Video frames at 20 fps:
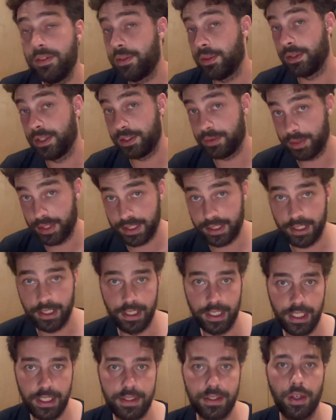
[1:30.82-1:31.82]
you're interested in
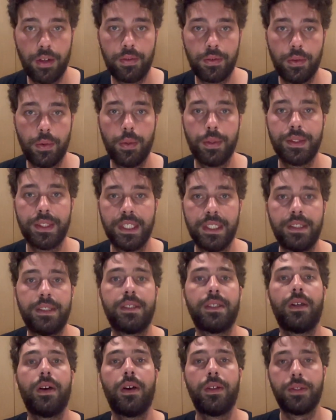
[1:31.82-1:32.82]
it, of course, it's
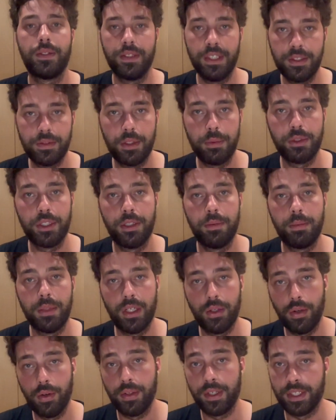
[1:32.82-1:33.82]
on the description
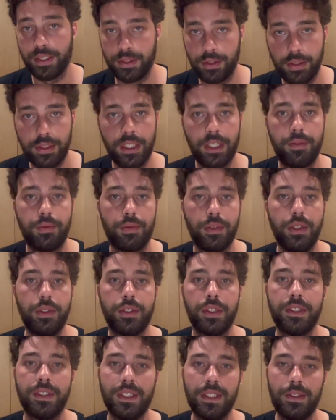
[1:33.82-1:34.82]
below. It's totally free. You
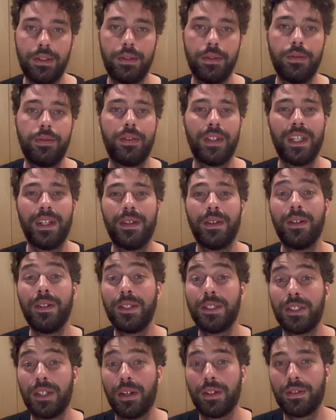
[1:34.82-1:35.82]
just need to fill a
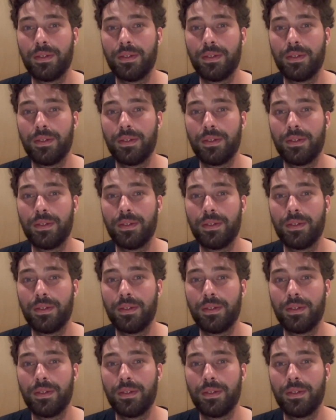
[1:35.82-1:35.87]
short